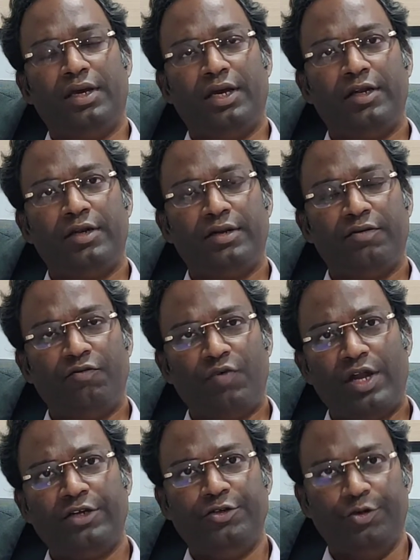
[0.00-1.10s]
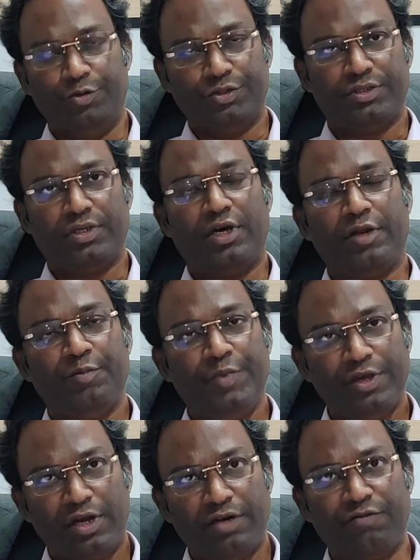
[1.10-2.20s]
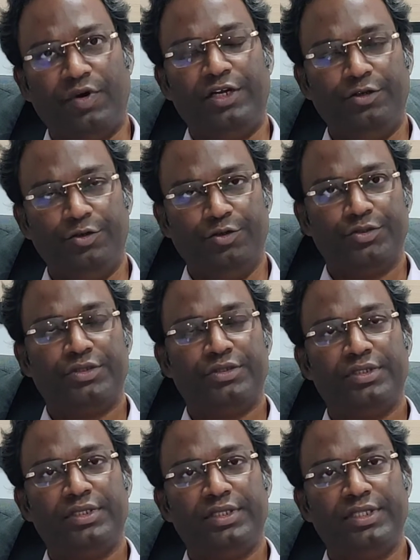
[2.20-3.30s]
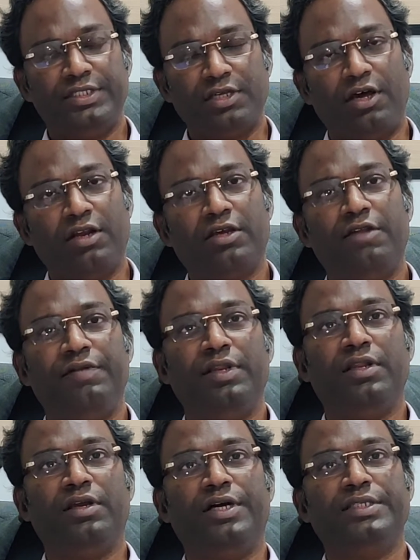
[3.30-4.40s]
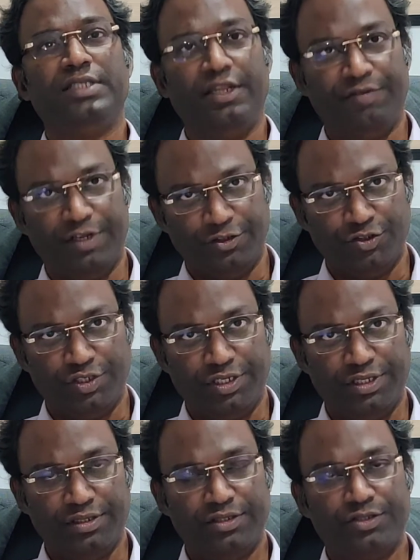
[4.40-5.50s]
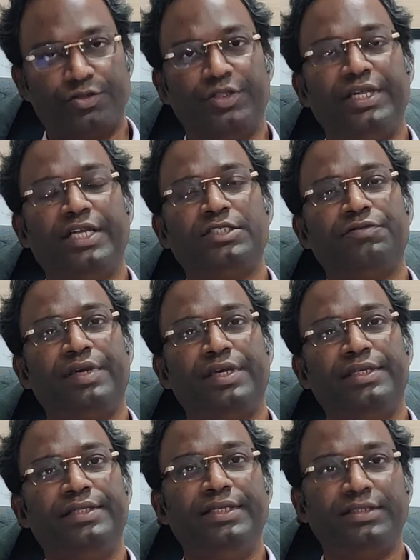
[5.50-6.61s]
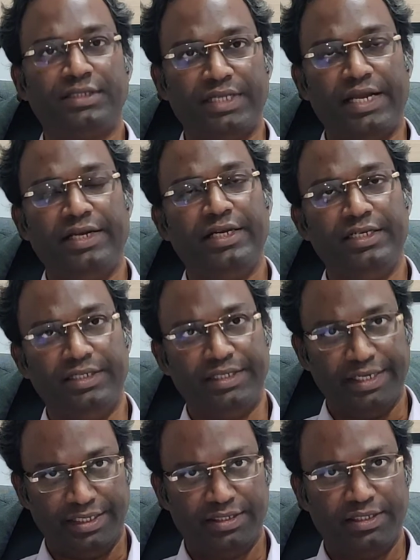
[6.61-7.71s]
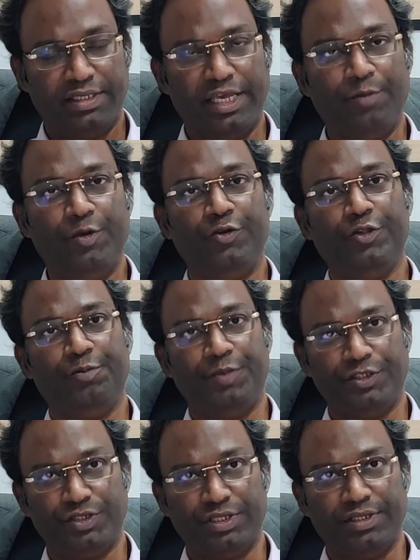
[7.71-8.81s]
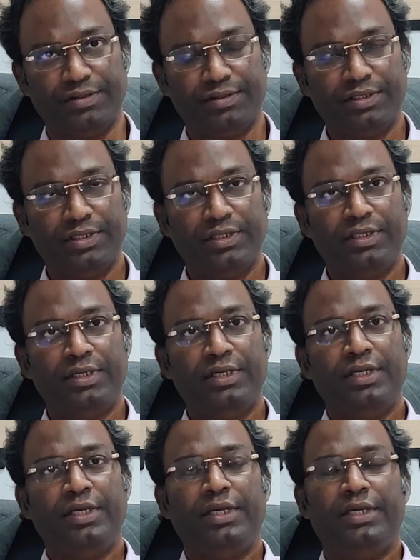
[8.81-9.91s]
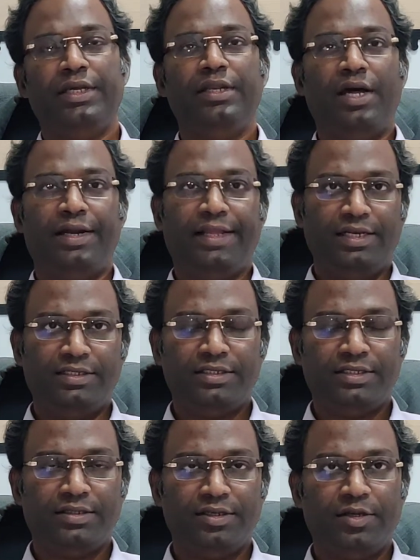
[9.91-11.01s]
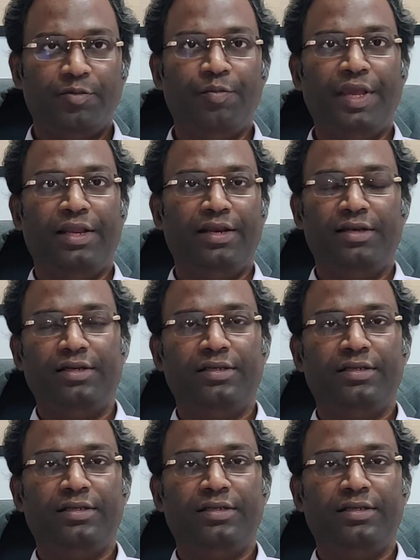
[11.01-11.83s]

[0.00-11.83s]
At what dose or beyond what dose this alcohol will cause liver injury? So that's why the standard drink came into the picture. In adult male,